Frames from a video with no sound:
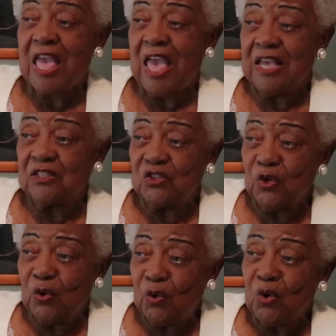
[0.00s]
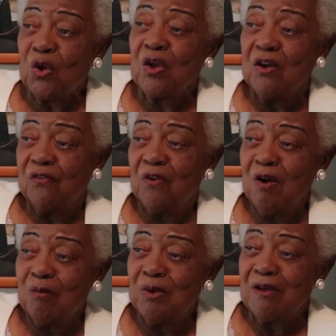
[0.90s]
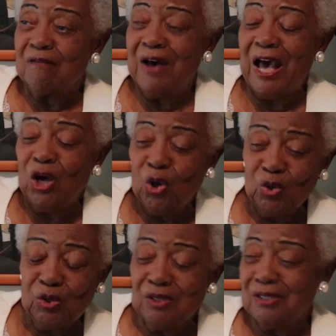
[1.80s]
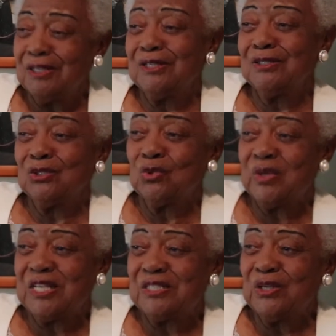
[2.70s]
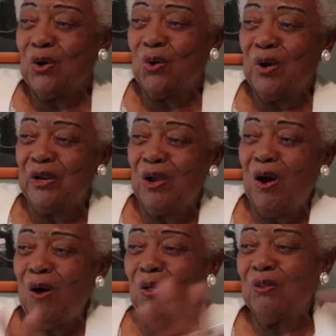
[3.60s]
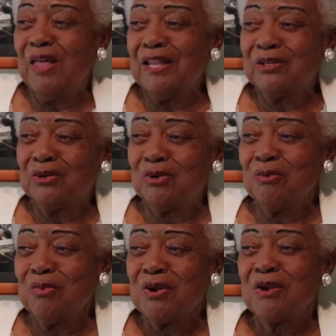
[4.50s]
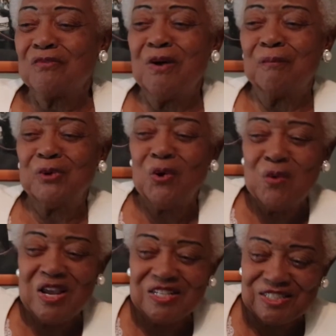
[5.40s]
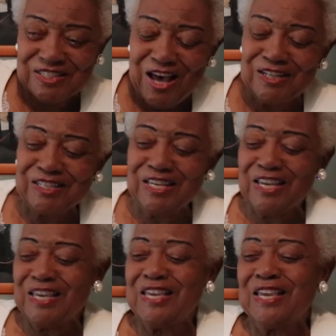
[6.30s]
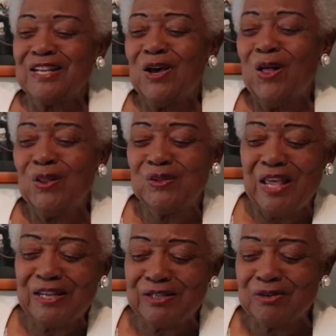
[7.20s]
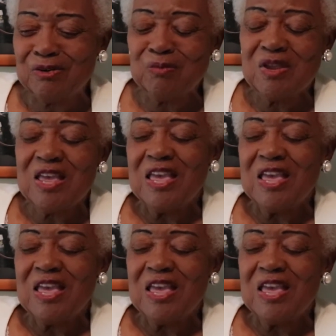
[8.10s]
And so from Viola Rizzo and all that group, from Coretta Scott King and all that group,